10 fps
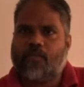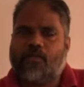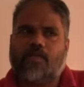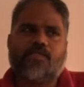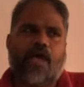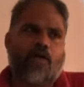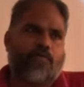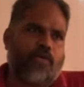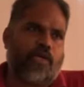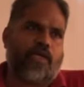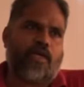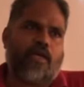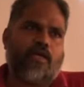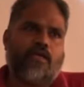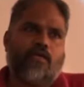does have
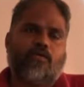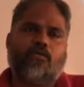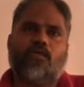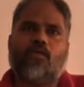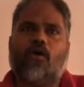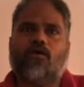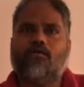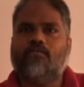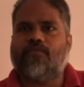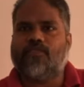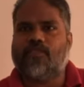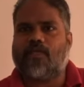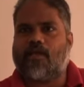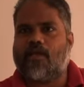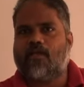utility to the
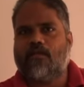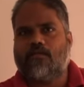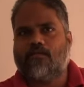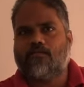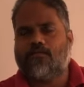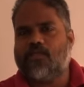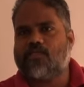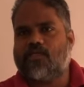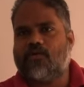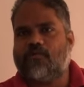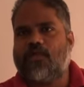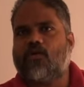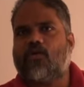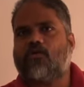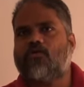non-vegetarian person, but
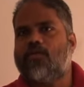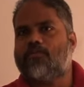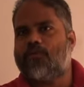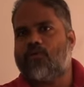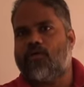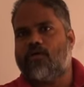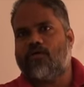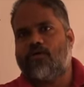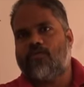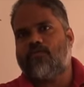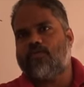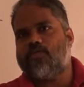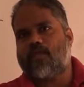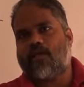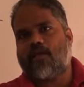not to the pure
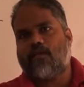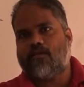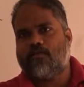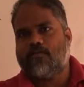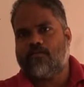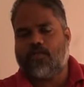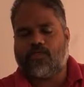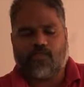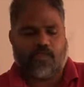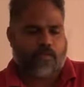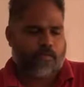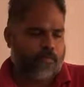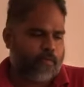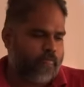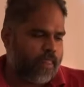vegetarian person.
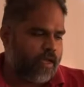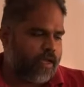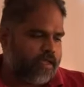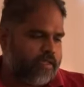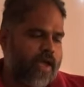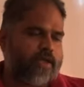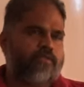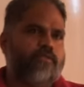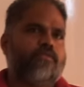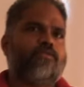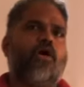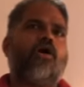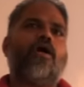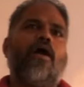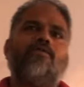Then
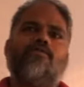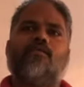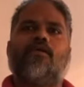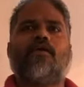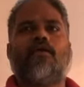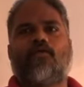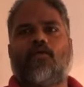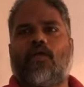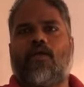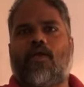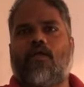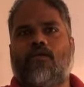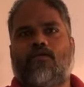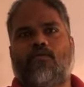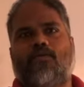chalk has greater
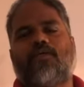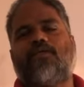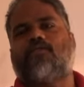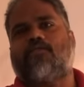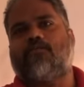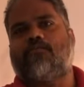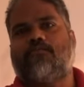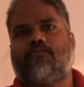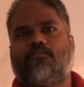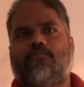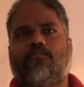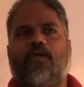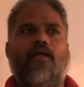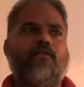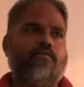utility to the teacher
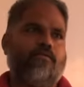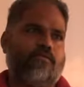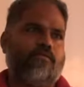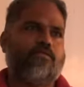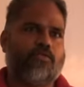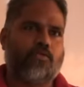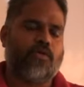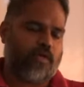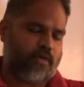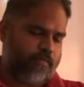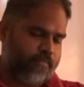than student.